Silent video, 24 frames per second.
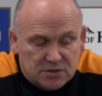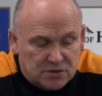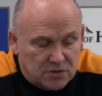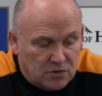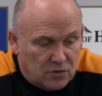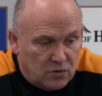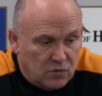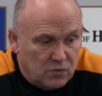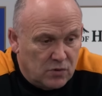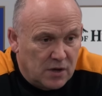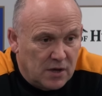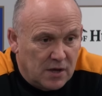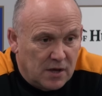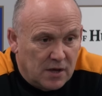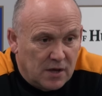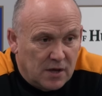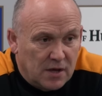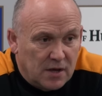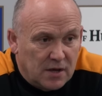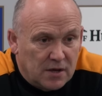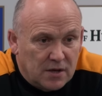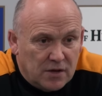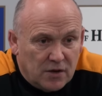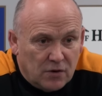So,
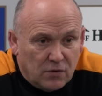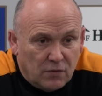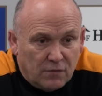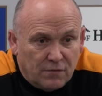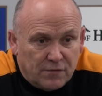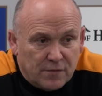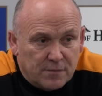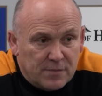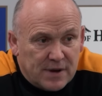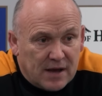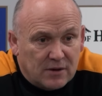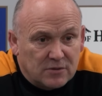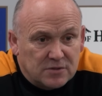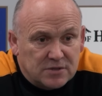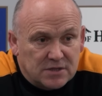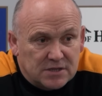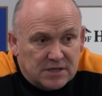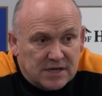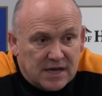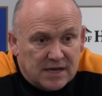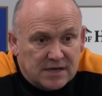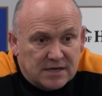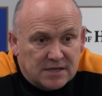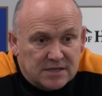you know, from now to
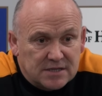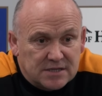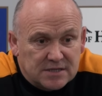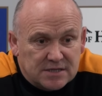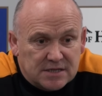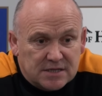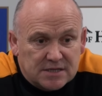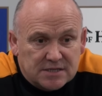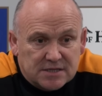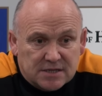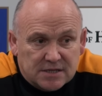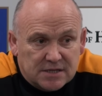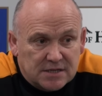the end of the season,